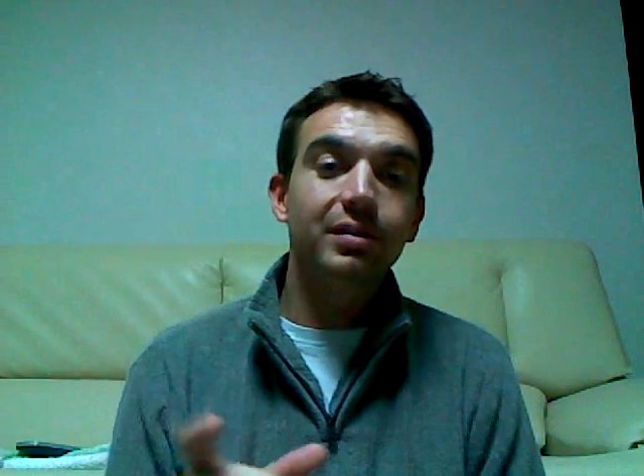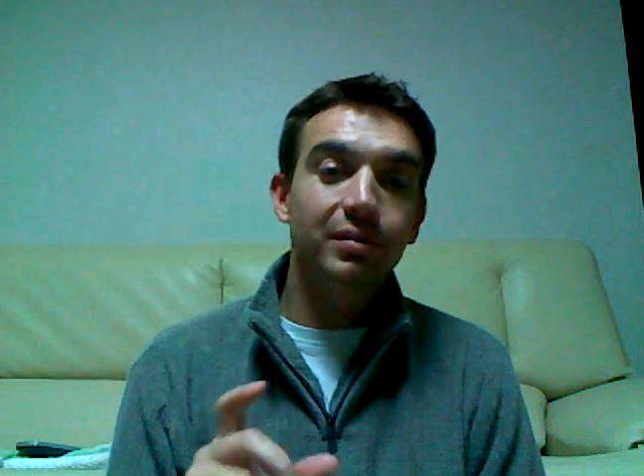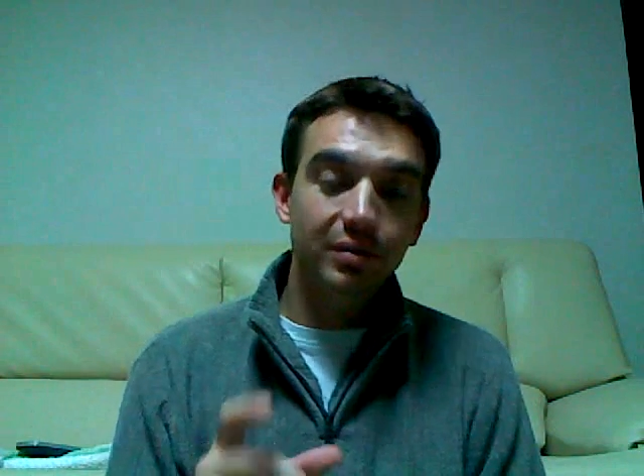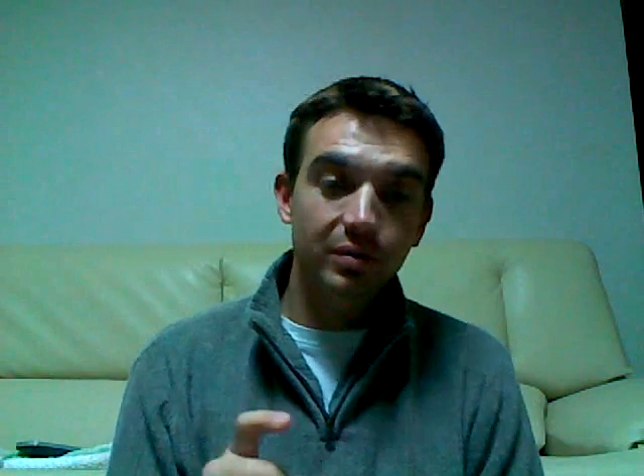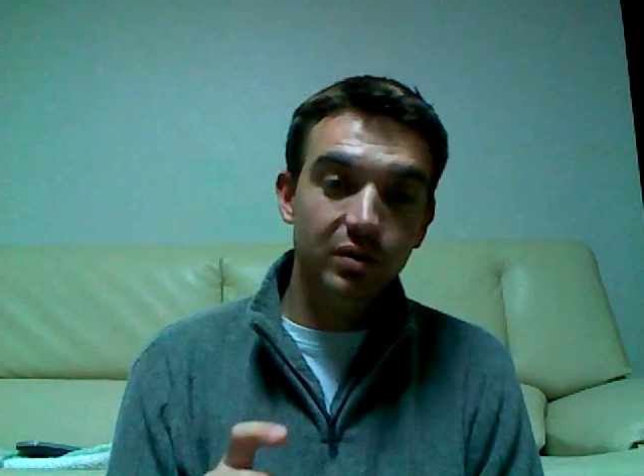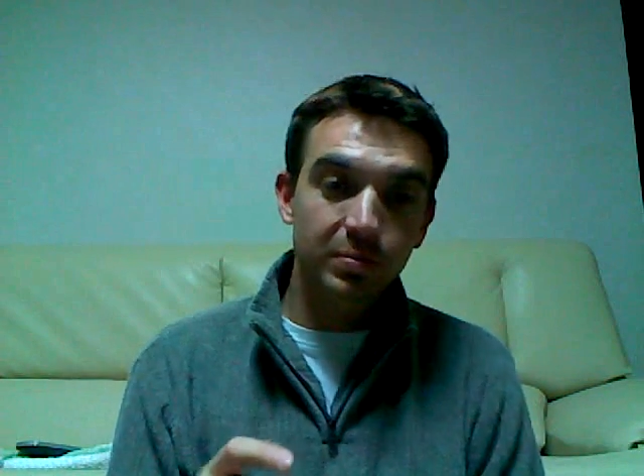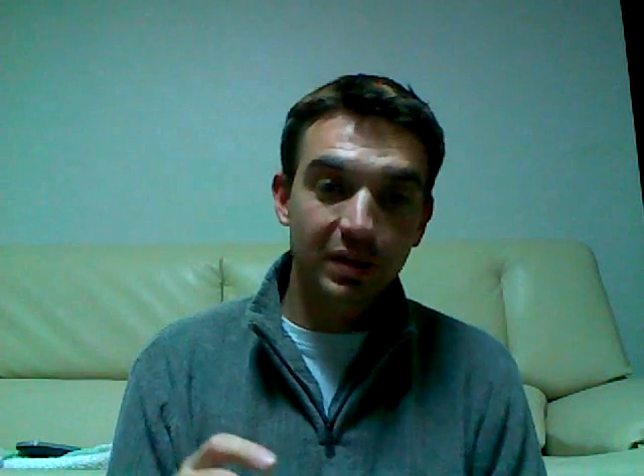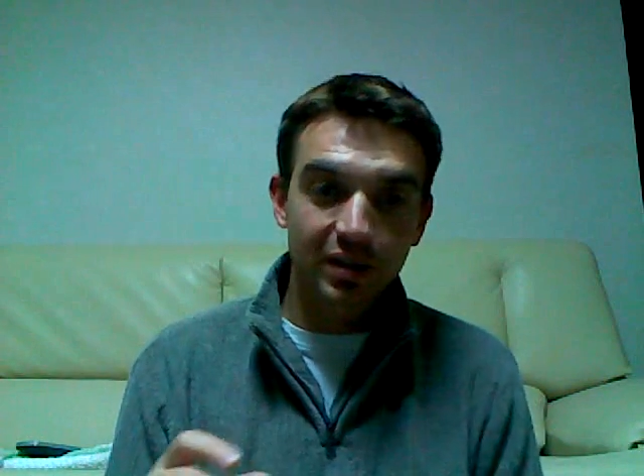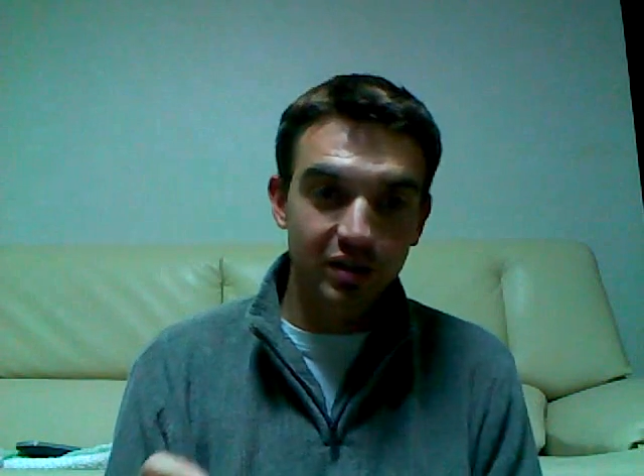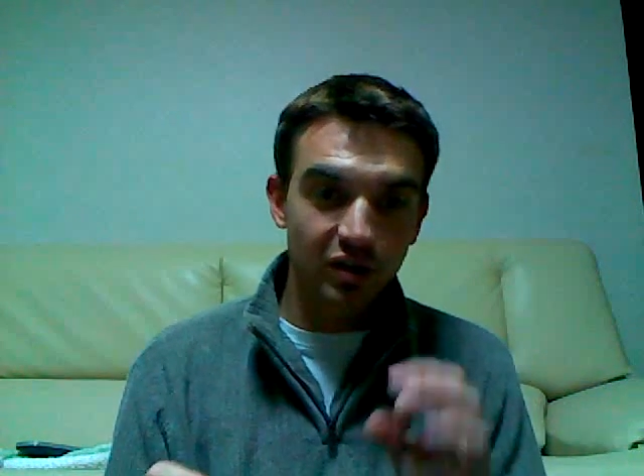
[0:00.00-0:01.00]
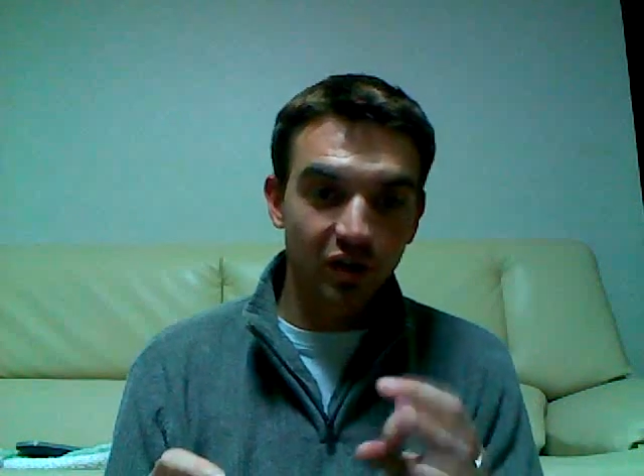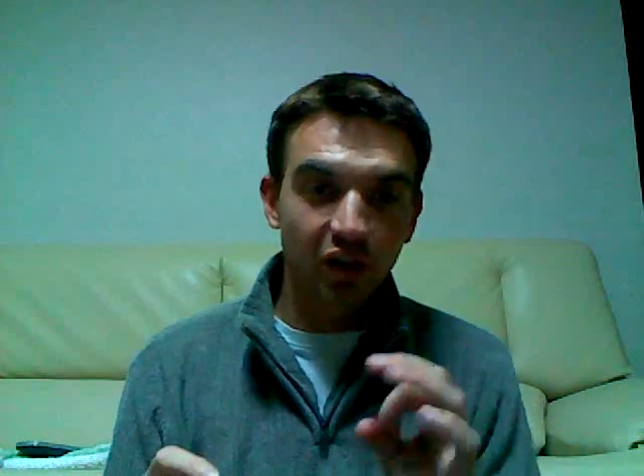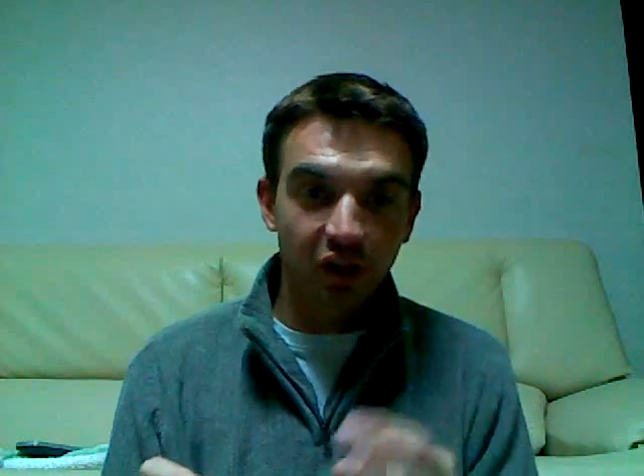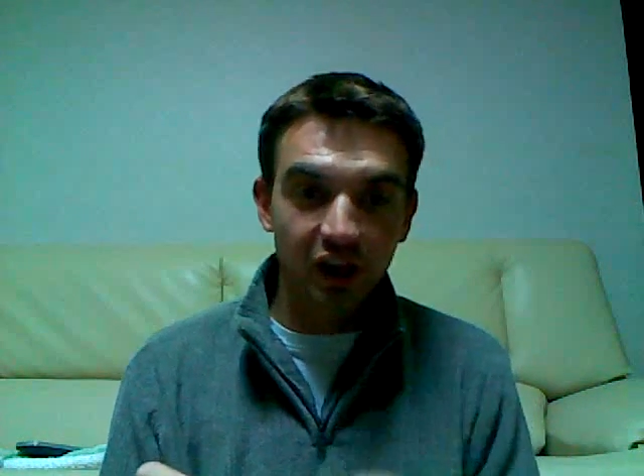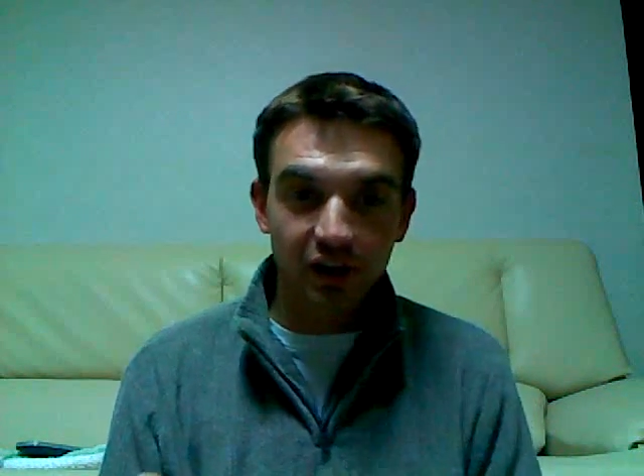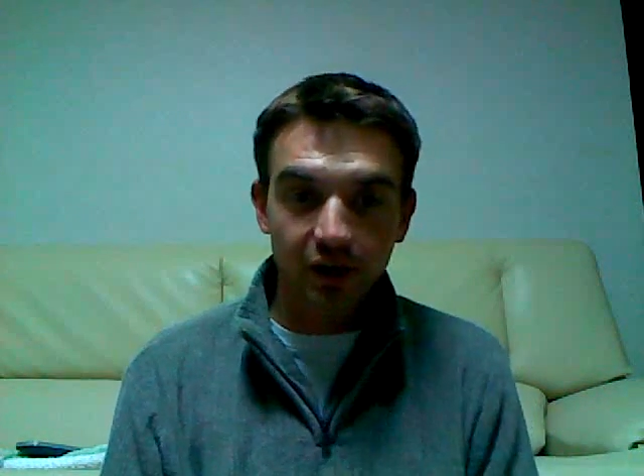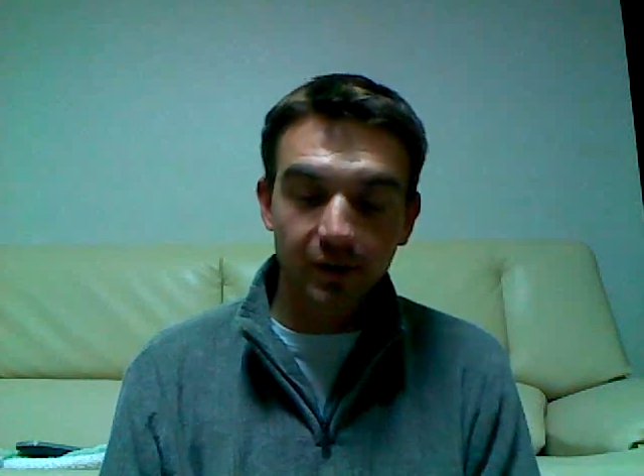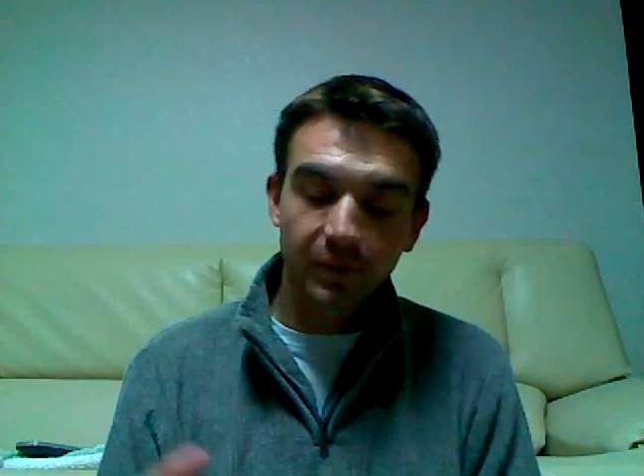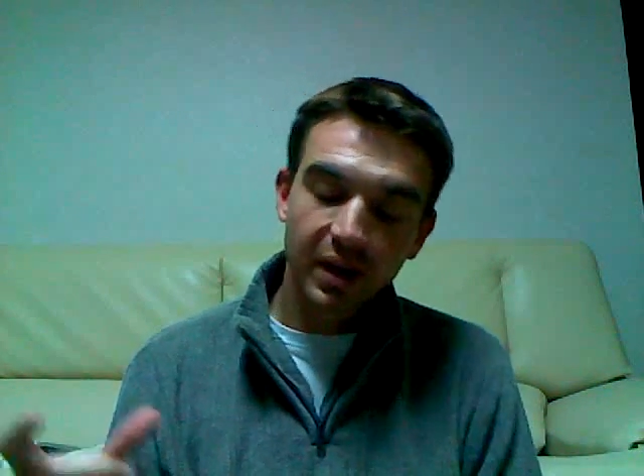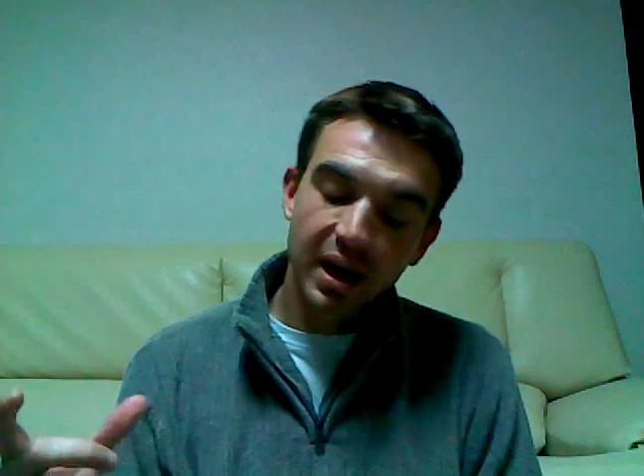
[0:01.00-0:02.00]
to use because they're
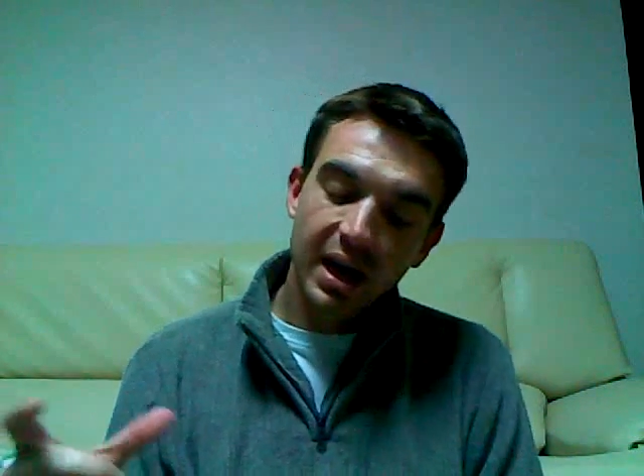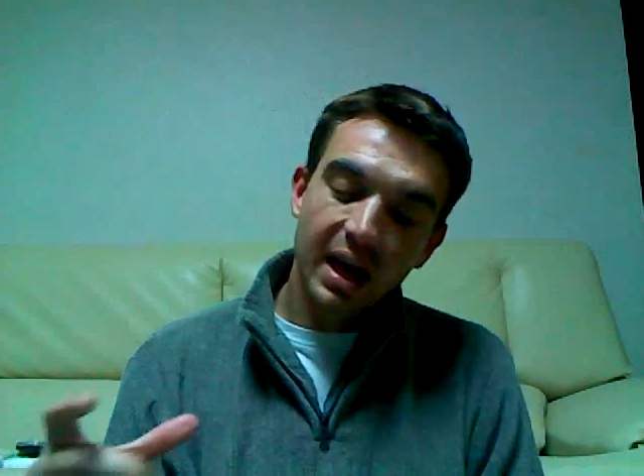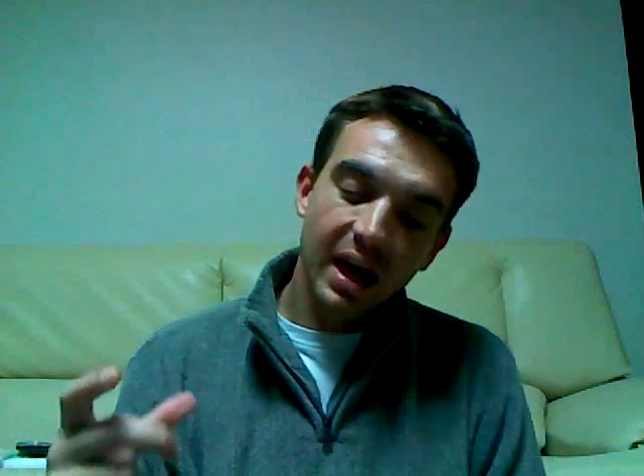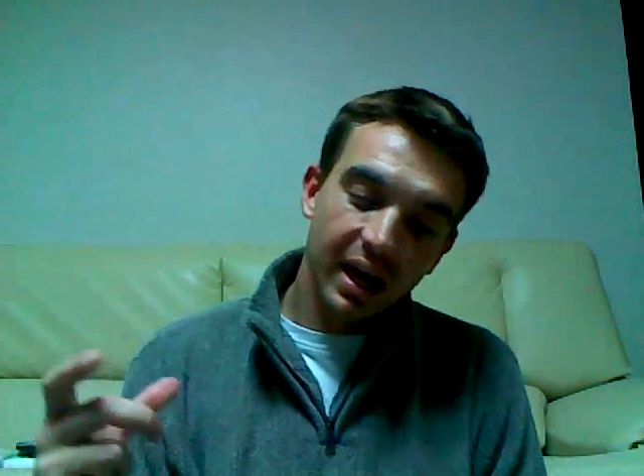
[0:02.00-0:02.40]
thicker